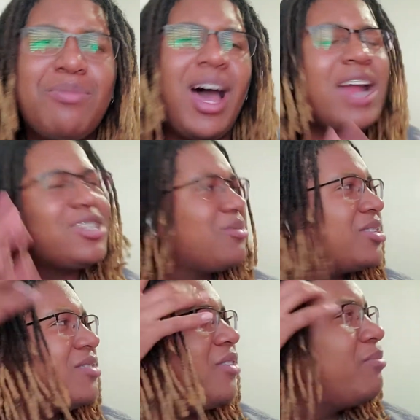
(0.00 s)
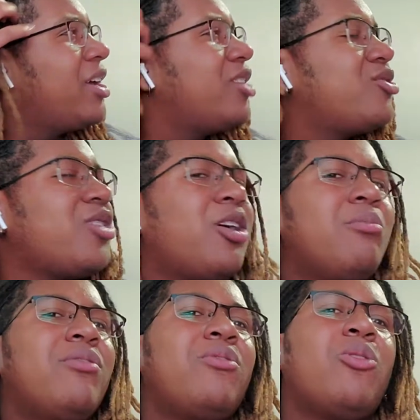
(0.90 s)
but I just wanted to film the intro
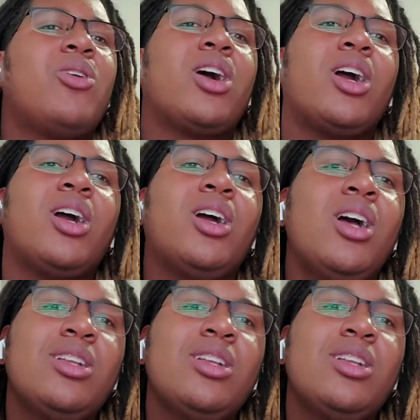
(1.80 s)
before